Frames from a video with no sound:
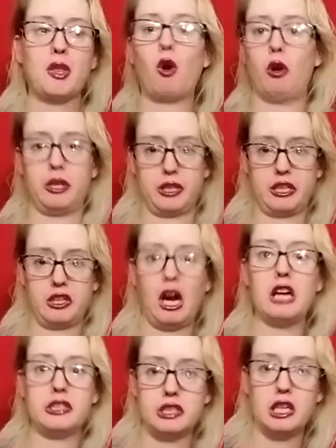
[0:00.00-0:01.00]
or
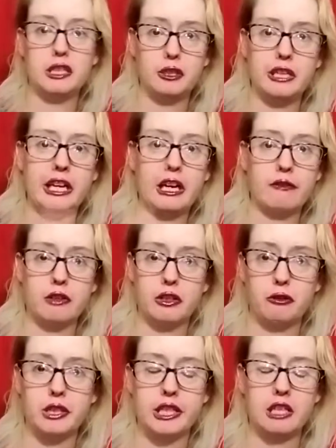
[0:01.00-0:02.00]
got done, you take off the
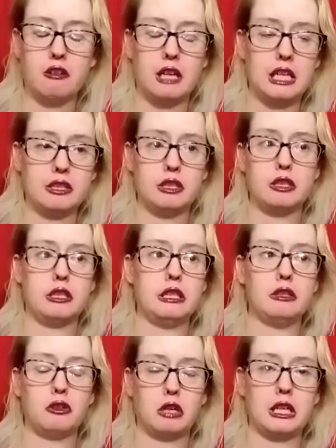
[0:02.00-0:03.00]
3D glasses and
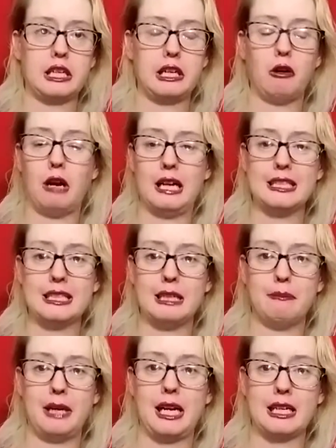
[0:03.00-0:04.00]
you try to get your
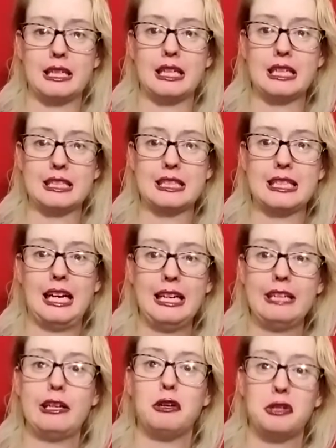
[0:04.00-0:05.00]
eyesight back, and that's kind
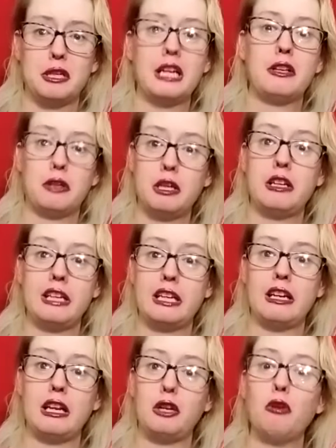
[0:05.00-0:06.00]
of tells you that's a good thing
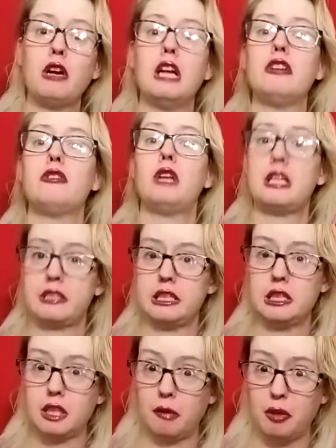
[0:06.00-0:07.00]
that you got sucked
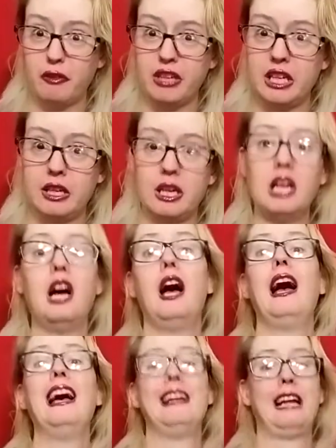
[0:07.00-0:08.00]
into the movie,
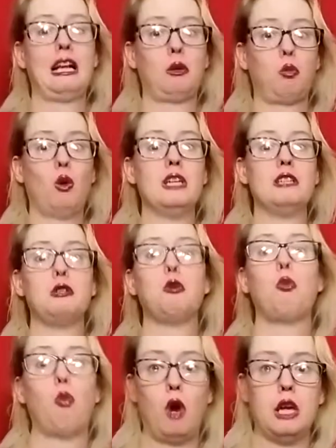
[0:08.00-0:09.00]
and that's what you
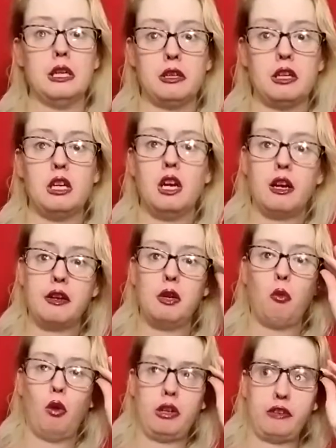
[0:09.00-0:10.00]
want. You
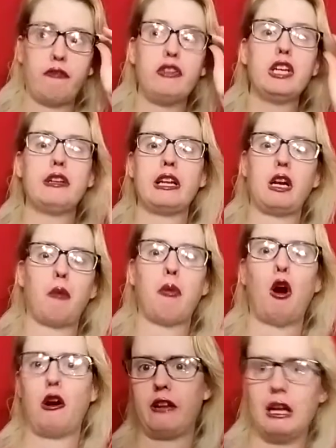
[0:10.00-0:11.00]
want to feel that you're
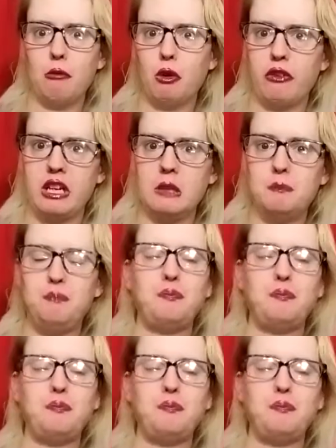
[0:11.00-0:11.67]
part of that movie,